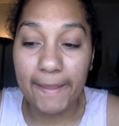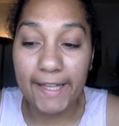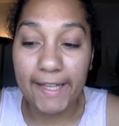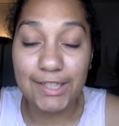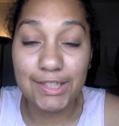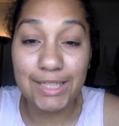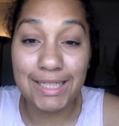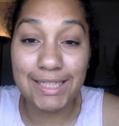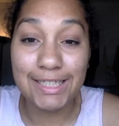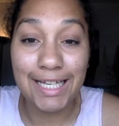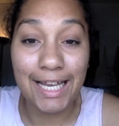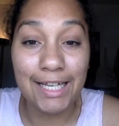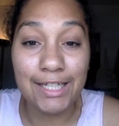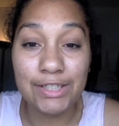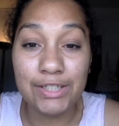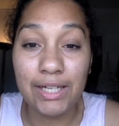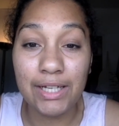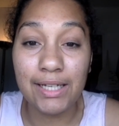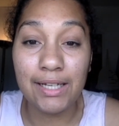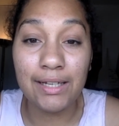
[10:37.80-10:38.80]
to
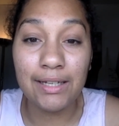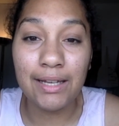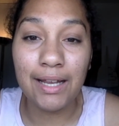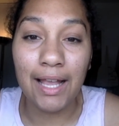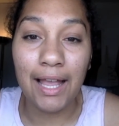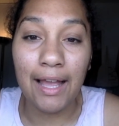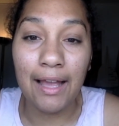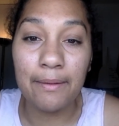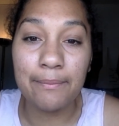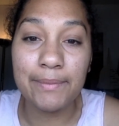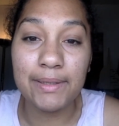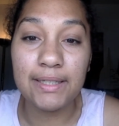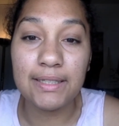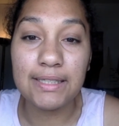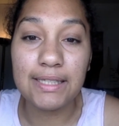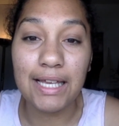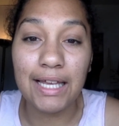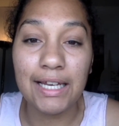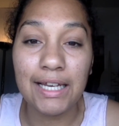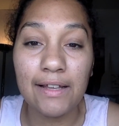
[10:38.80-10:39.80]
change your eating
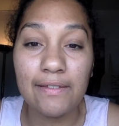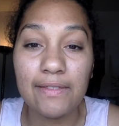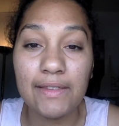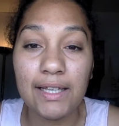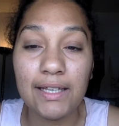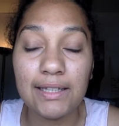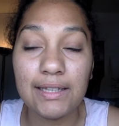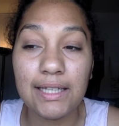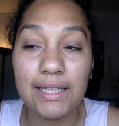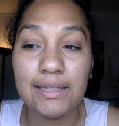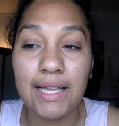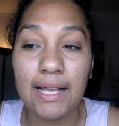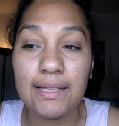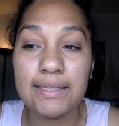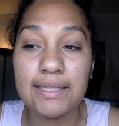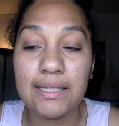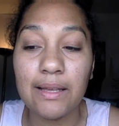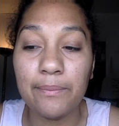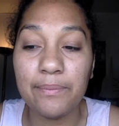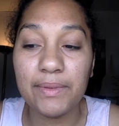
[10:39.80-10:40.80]
habits. And I think that
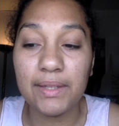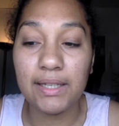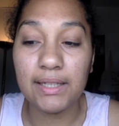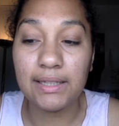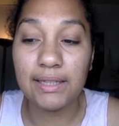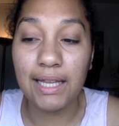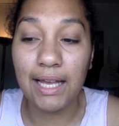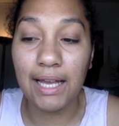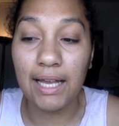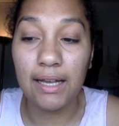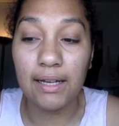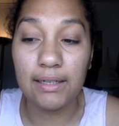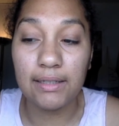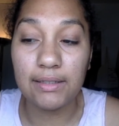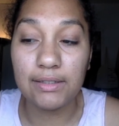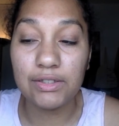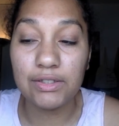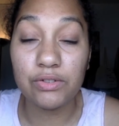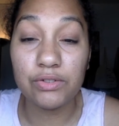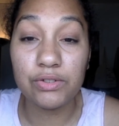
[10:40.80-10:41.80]
that's something that
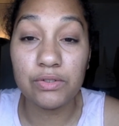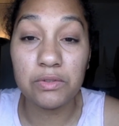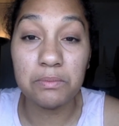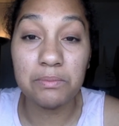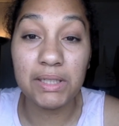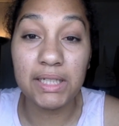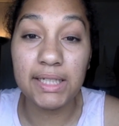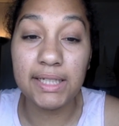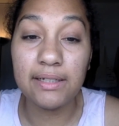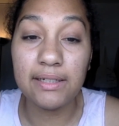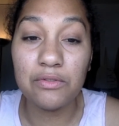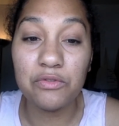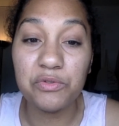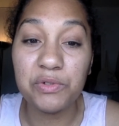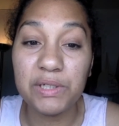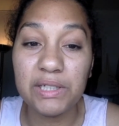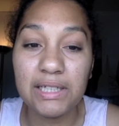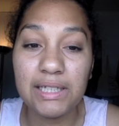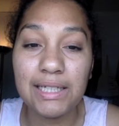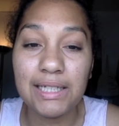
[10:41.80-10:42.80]
social media
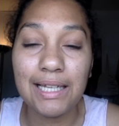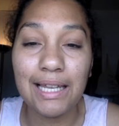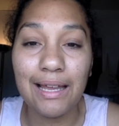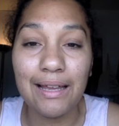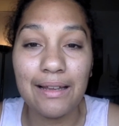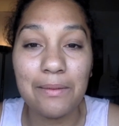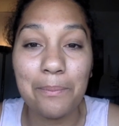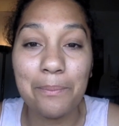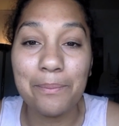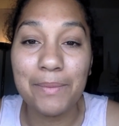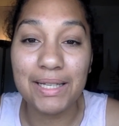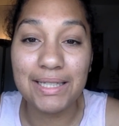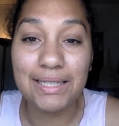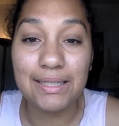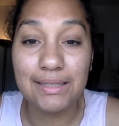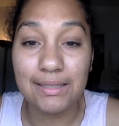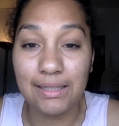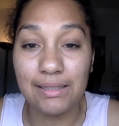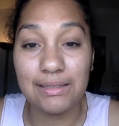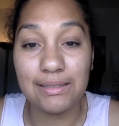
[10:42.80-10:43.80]
really like
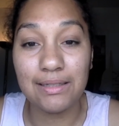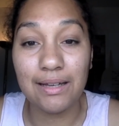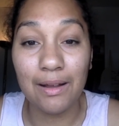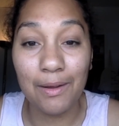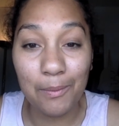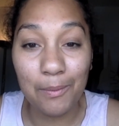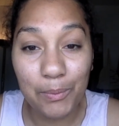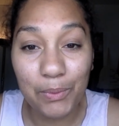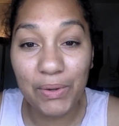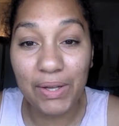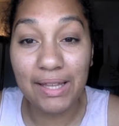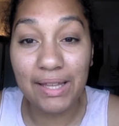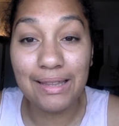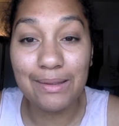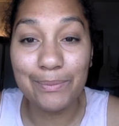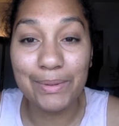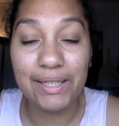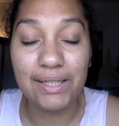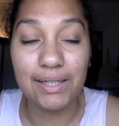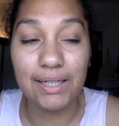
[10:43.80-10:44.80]
messes us up with,
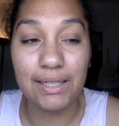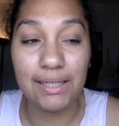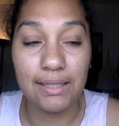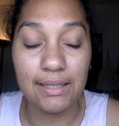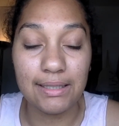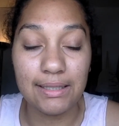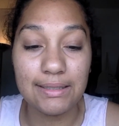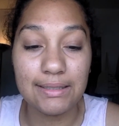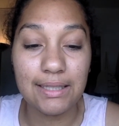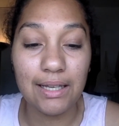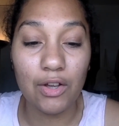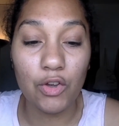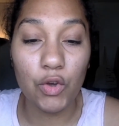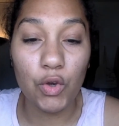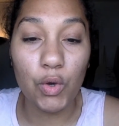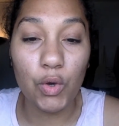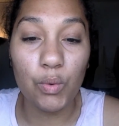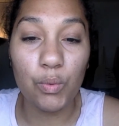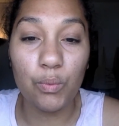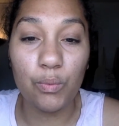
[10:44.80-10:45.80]
because
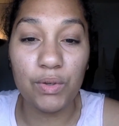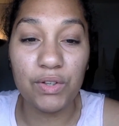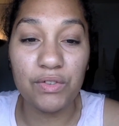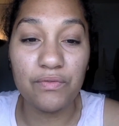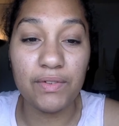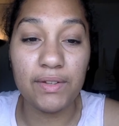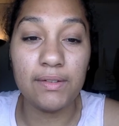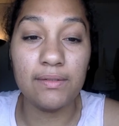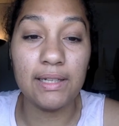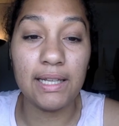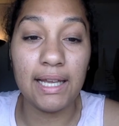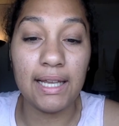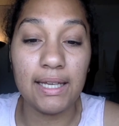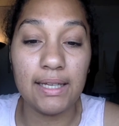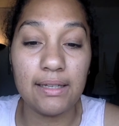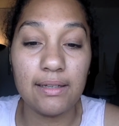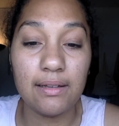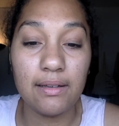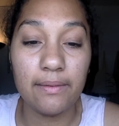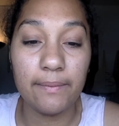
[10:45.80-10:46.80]
we feel like
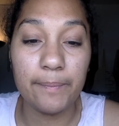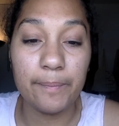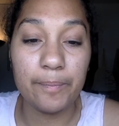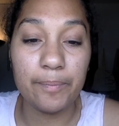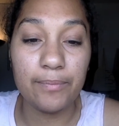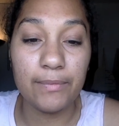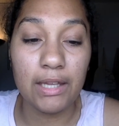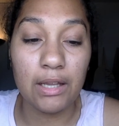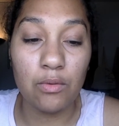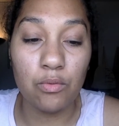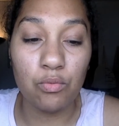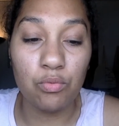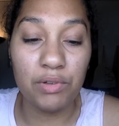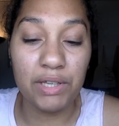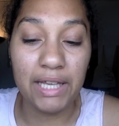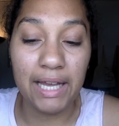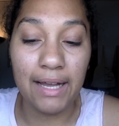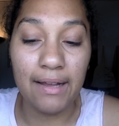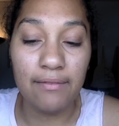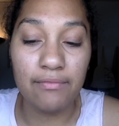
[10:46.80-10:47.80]
we
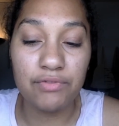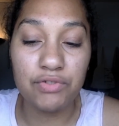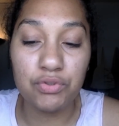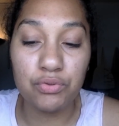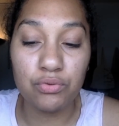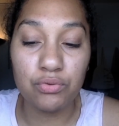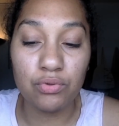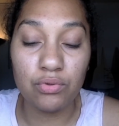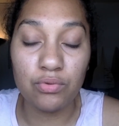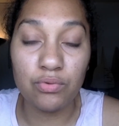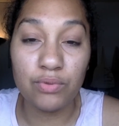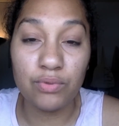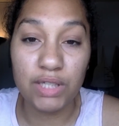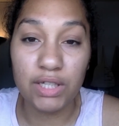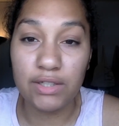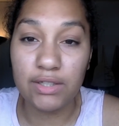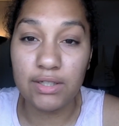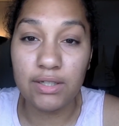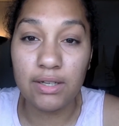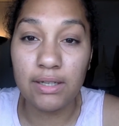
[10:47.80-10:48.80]
have to lose
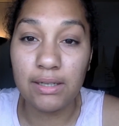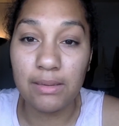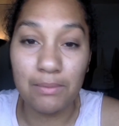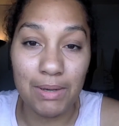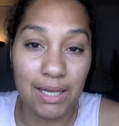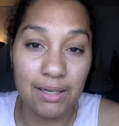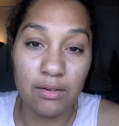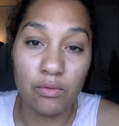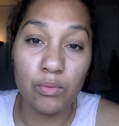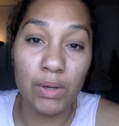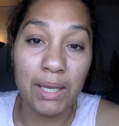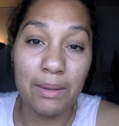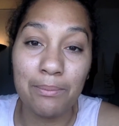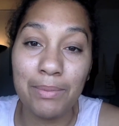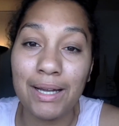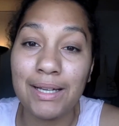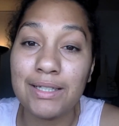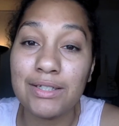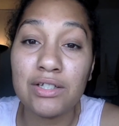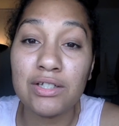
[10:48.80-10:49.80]
a certain amount of weight
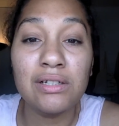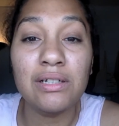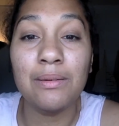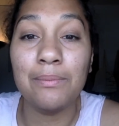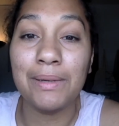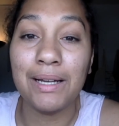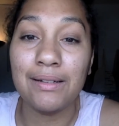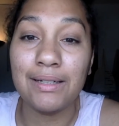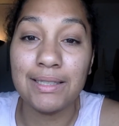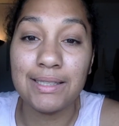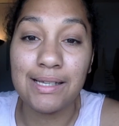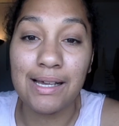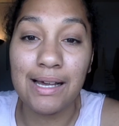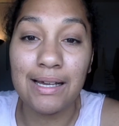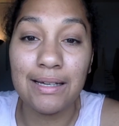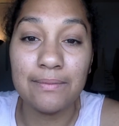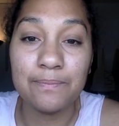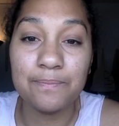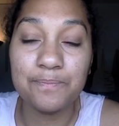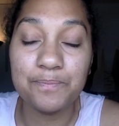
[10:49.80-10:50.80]
by a certain amount of
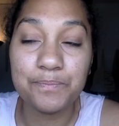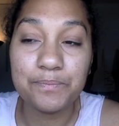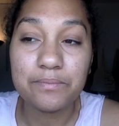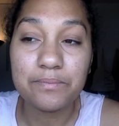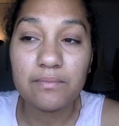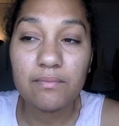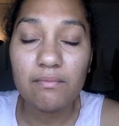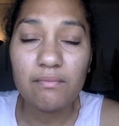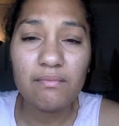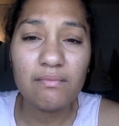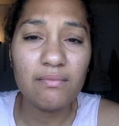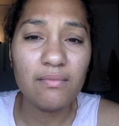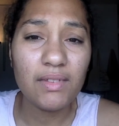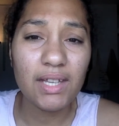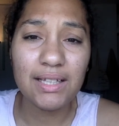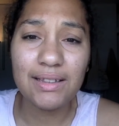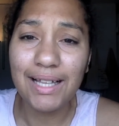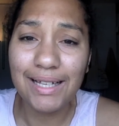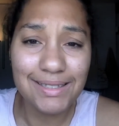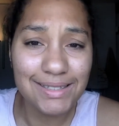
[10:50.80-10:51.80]
time,
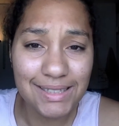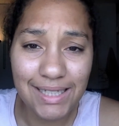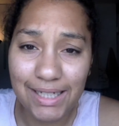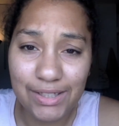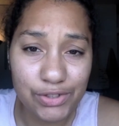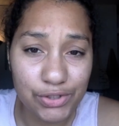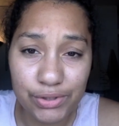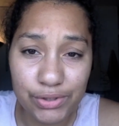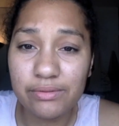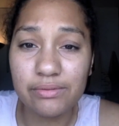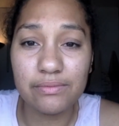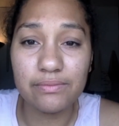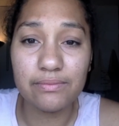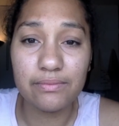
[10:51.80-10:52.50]
and that's not true.